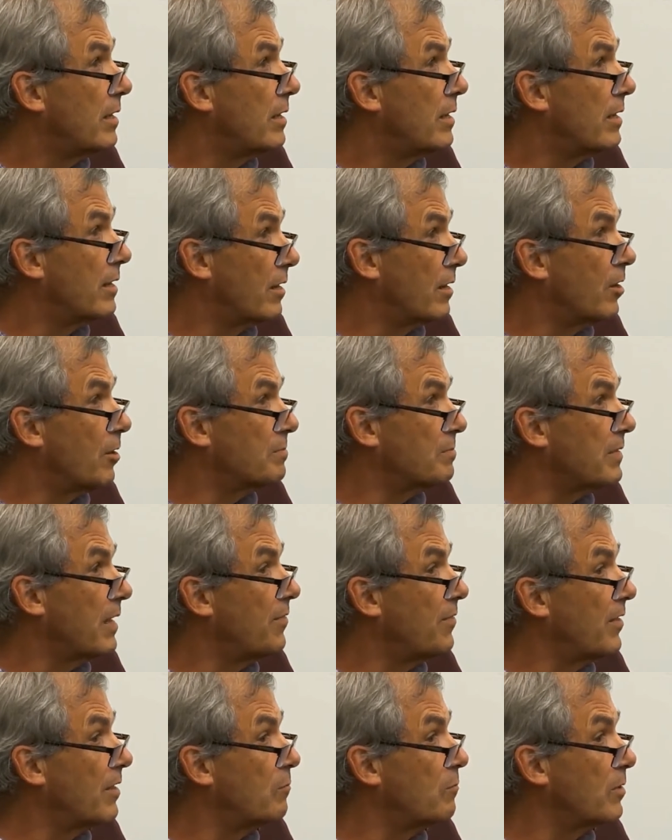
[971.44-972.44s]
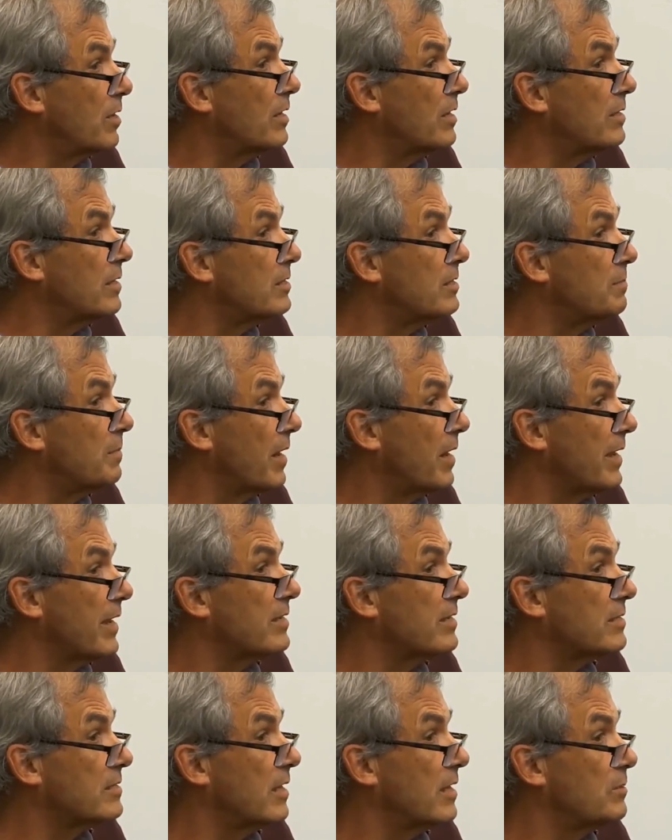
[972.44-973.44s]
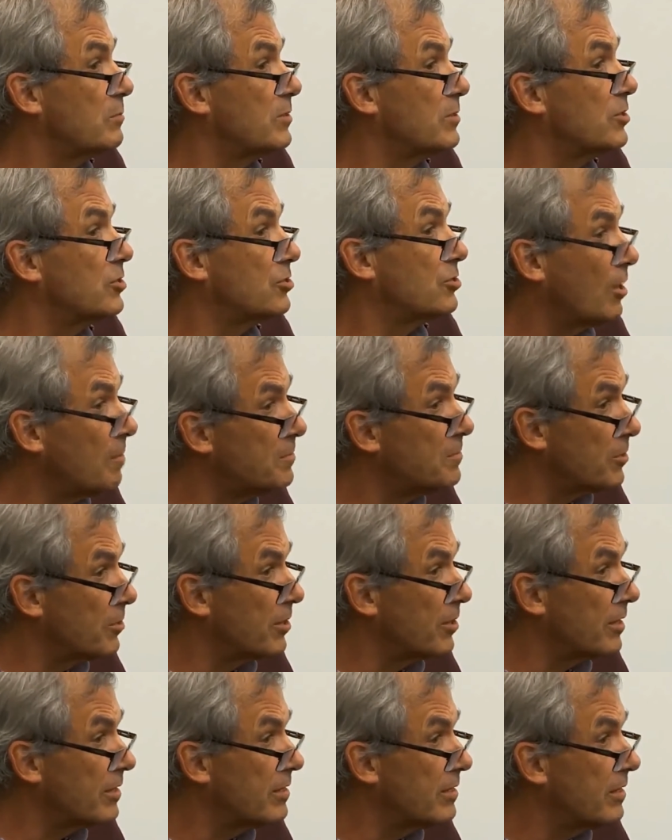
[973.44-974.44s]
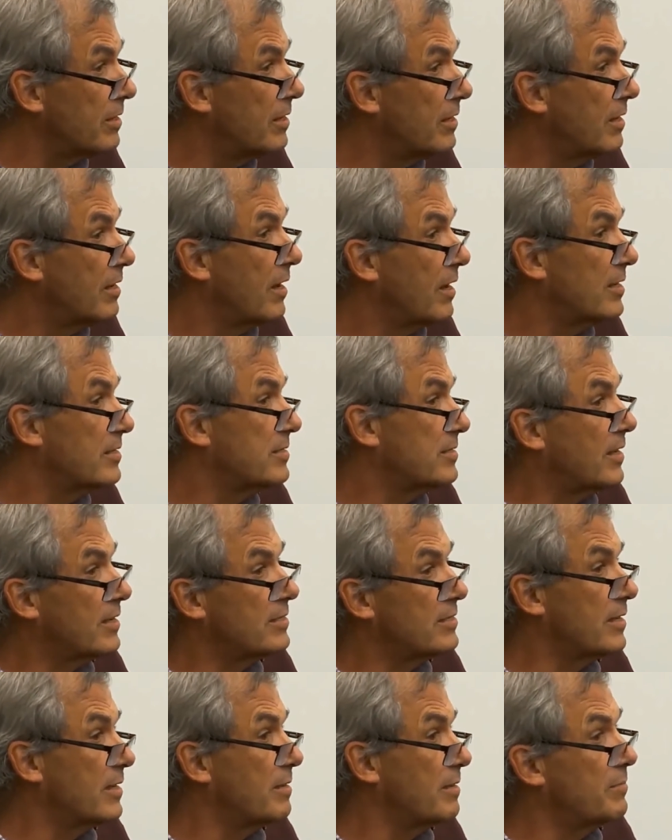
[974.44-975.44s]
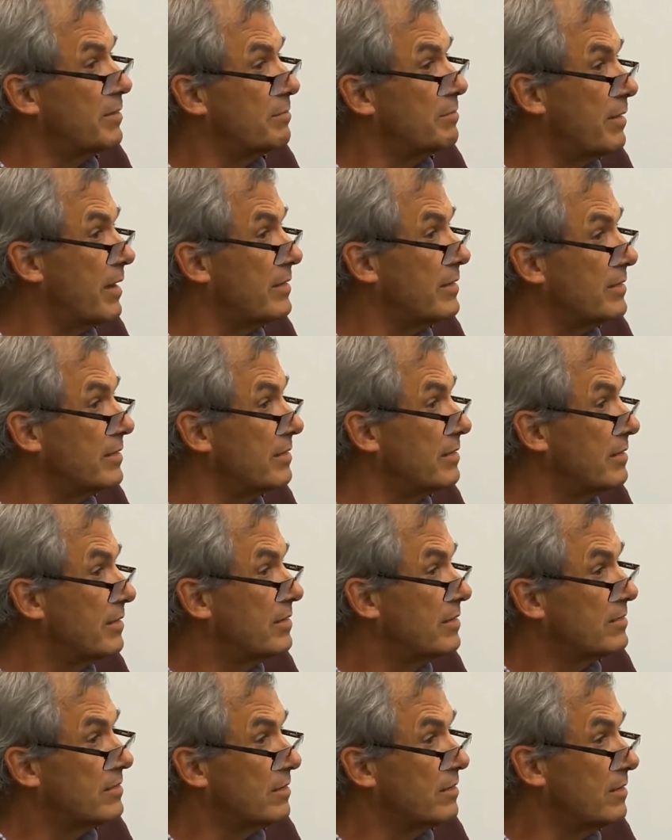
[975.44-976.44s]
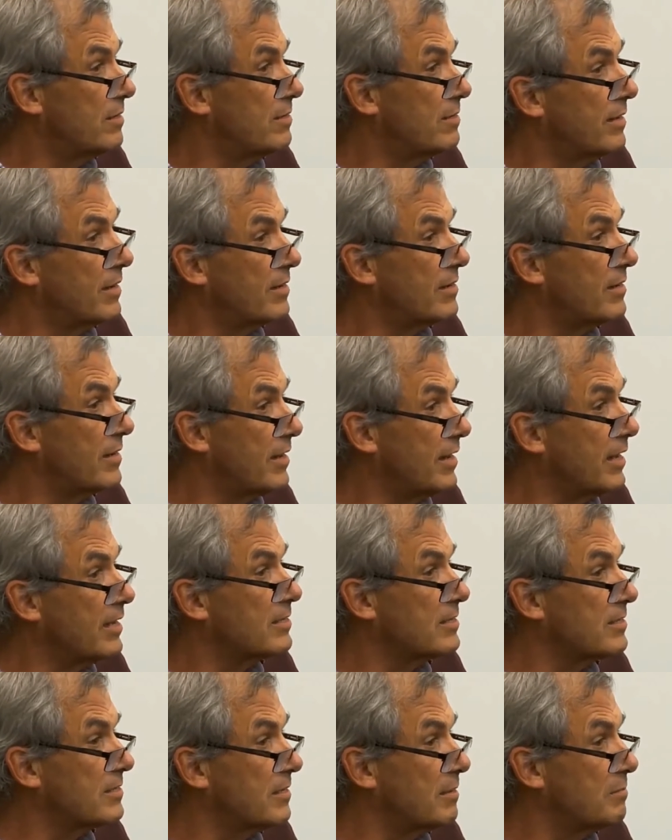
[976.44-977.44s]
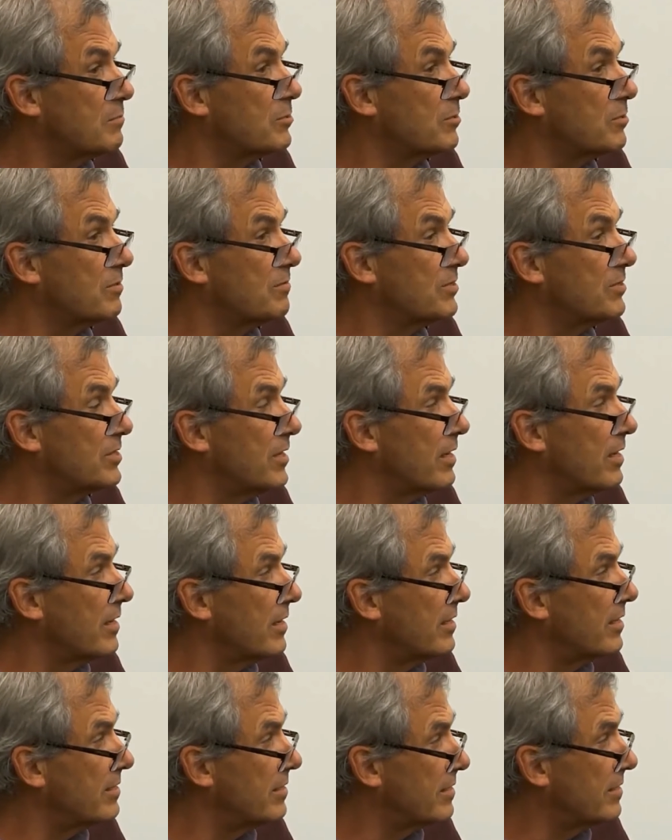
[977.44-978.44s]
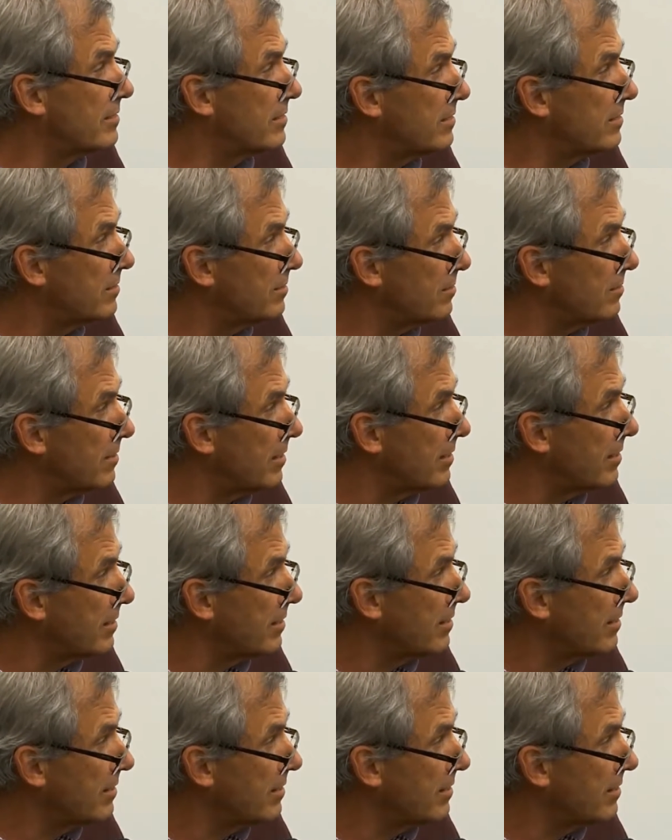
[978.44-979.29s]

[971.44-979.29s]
it helped. And then it's a bit like exercise. When you stop doing it, I start to get a bit ratty. So that kicks. I'm sort of gently addicted to it.